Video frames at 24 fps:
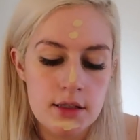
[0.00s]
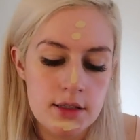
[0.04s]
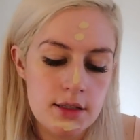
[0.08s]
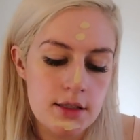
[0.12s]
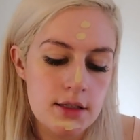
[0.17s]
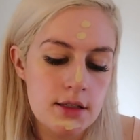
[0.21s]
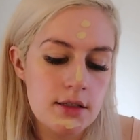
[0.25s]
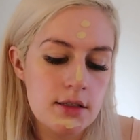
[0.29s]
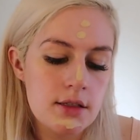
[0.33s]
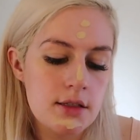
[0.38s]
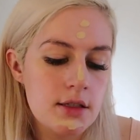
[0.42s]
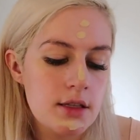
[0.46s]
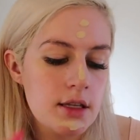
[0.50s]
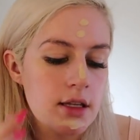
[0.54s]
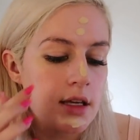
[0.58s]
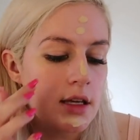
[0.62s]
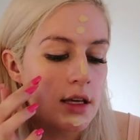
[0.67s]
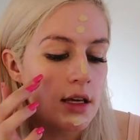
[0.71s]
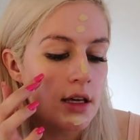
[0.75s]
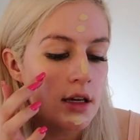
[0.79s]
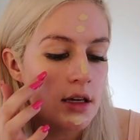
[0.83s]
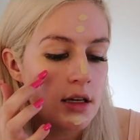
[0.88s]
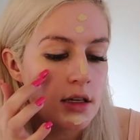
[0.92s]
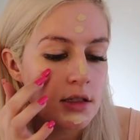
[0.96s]
this is
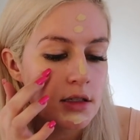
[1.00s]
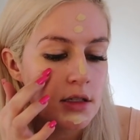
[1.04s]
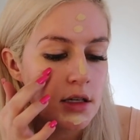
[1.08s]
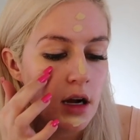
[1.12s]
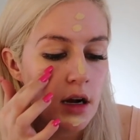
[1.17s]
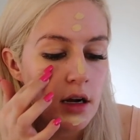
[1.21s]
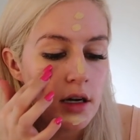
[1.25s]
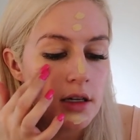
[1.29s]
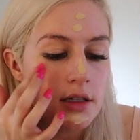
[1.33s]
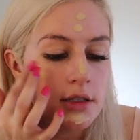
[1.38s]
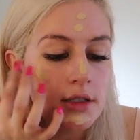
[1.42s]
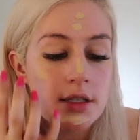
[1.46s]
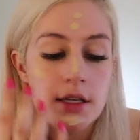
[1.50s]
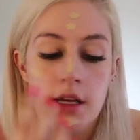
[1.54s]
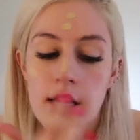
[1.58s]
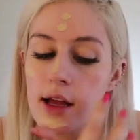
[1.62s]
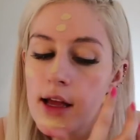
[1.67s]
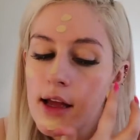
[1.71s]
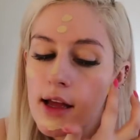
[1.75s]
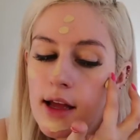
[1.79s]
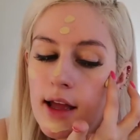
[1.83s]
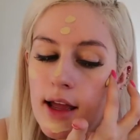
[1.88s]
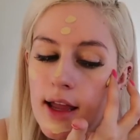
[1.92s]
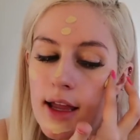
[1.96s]
the Tarte
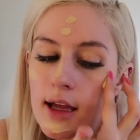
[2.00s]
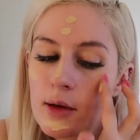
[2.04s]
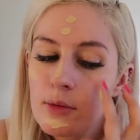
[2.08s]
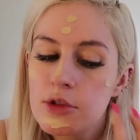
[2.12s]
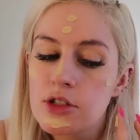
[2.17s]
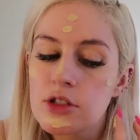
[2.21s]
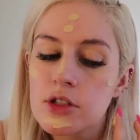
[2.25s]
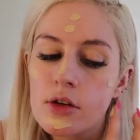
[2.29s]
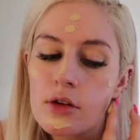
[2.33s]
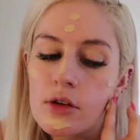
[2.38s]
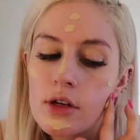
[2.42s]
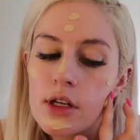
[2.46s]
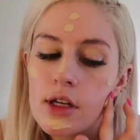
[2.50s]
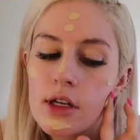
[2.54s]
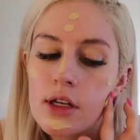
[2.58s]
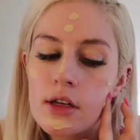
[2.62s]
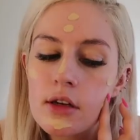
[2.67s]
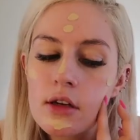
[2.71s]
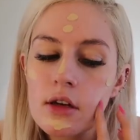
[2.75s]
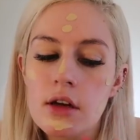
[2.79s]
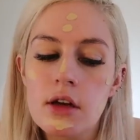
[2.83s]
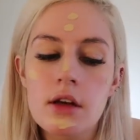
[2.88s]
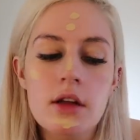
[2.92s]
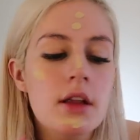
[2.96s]

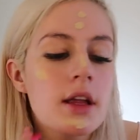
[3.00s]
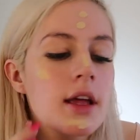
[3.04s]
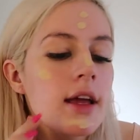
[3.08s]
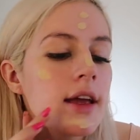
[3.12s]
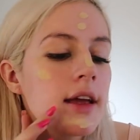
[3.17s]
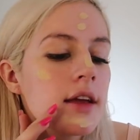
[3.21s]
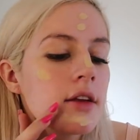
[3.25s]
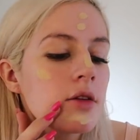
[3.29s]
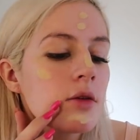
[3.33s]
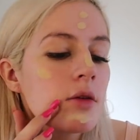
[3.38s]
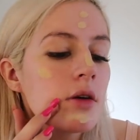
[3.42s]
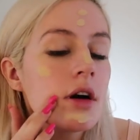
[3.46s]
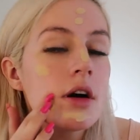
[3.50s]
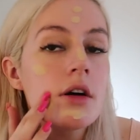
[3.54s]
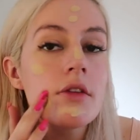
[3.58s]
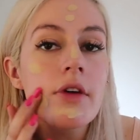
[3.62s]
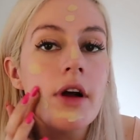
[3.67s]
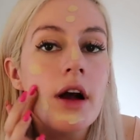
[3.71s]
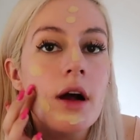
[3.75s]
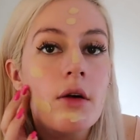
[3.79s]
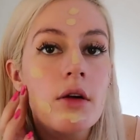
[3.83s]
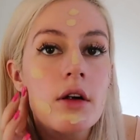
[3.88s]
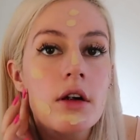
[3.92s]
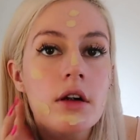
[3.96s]
Amazonian Clay
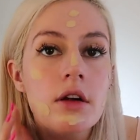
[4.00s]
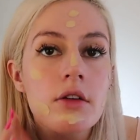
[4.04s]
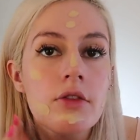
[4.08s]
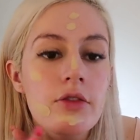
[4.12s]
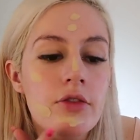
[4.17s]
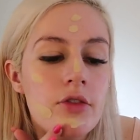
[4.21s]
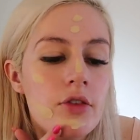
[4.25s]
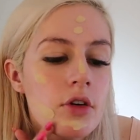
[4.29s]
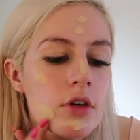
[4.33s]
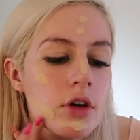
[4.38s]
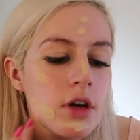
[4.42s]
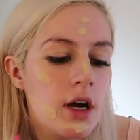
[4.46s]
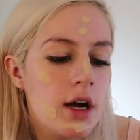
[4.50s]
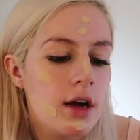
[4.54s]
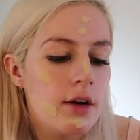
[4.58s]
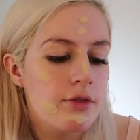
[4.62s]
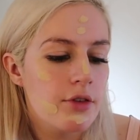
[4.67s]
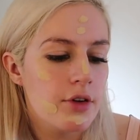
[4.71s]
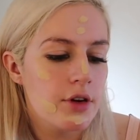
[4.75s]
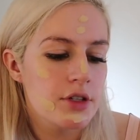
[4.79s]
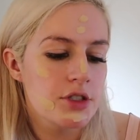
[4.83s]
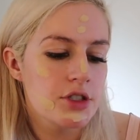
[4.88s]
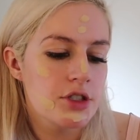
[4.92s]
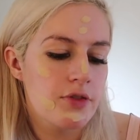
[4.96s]
12-Hour Full
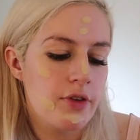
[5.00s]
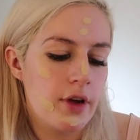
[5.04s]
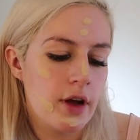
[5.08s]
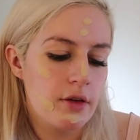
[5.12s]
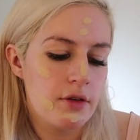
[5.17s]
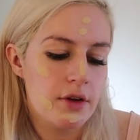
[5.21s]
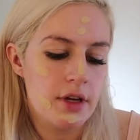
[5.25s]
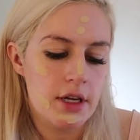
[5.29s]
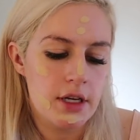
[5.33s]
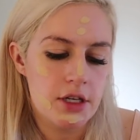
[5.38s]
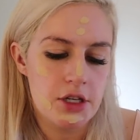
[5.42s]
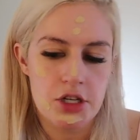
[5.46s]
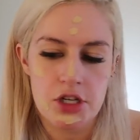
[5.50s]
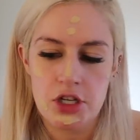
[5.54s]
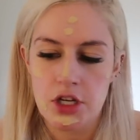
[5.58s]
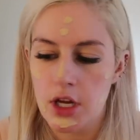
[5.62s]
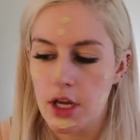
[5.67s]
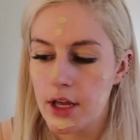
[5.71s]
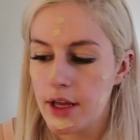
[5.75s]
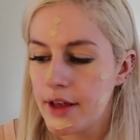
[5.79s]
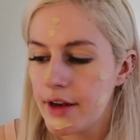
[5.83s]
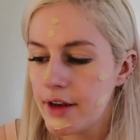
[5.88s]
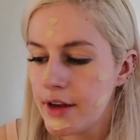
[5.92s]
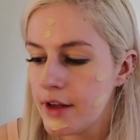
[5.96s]
Coverage
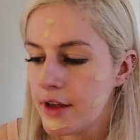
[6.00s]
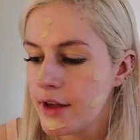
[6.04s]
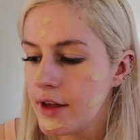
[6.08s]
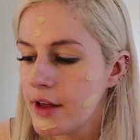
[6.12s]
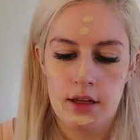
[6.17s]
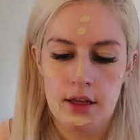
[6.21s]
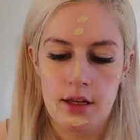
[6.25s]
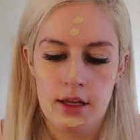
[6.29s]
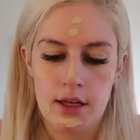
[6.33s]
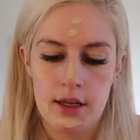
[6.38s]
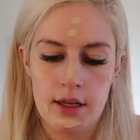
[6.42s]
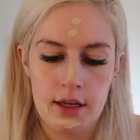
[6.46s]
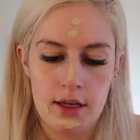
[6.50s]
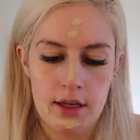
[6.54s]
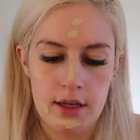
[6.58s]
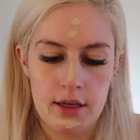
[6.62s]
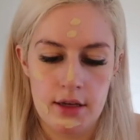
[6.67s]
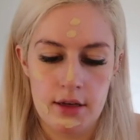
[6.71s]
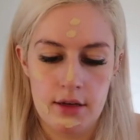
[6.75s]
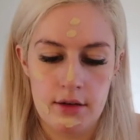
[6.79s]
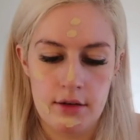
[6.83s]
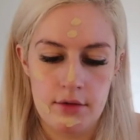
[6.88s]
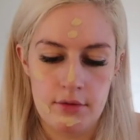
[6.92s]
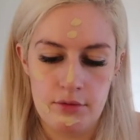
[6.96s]
Foundation
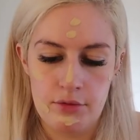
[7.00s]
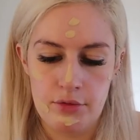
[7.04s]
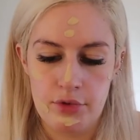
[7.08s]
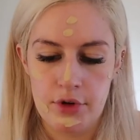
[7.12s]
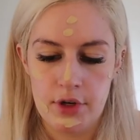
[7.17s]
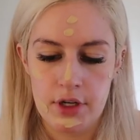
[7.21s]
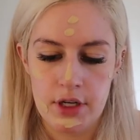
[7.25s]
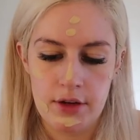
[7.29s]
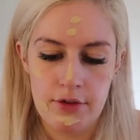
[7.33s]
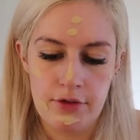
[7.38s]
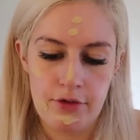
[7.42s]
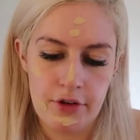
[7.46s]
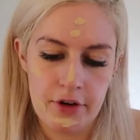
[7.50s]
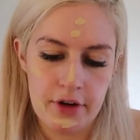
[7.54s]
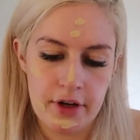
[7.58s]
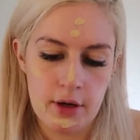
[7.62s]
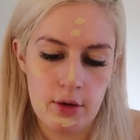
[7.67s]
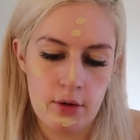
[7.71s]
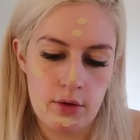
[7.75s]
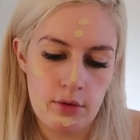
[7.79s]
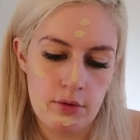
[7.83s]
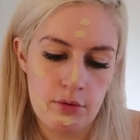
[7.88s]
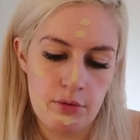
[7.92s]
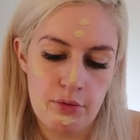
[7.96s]
in pretty
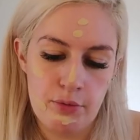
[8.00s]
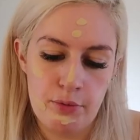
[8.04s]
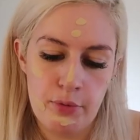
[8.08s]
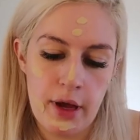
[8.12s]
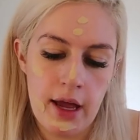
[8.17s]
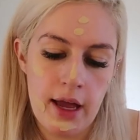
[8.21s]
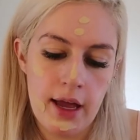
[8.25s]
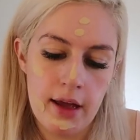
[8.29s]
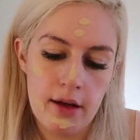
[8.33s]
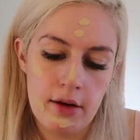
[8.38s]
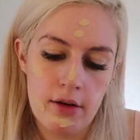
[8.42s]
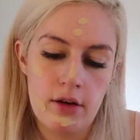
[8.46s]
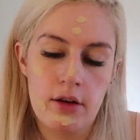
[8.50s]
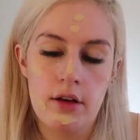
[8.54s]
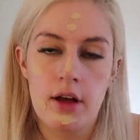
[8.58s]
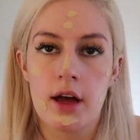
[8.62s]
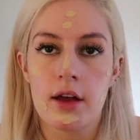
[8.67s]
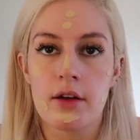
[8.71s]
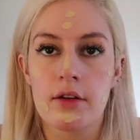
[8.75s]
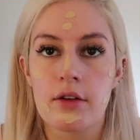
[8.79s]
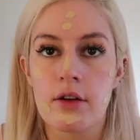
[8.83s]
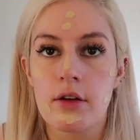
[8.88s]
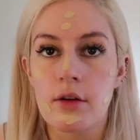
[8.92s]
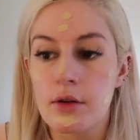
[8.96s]
freaking pale.
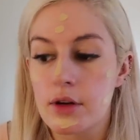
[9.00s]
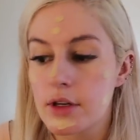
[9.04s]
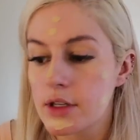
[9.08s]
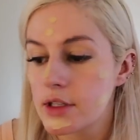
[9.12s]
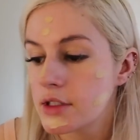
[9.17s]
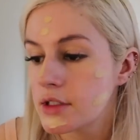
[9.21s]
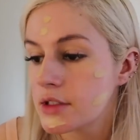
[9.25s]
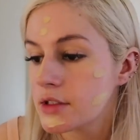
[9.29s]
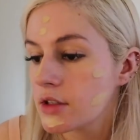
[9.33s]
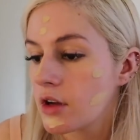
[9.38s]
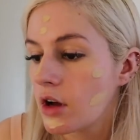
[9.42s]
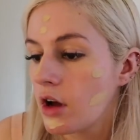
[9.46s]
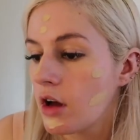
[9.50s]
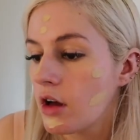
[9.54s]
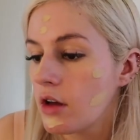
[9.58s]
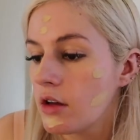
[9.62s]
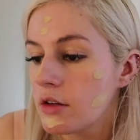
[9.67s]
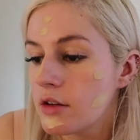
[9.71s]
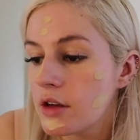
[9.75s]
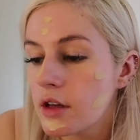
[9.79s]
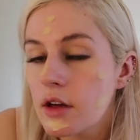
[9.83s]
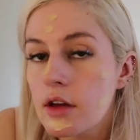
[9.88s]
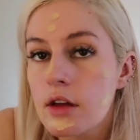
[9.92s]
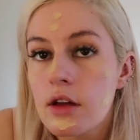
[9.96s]
I don't know what it's
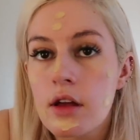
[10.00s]
called.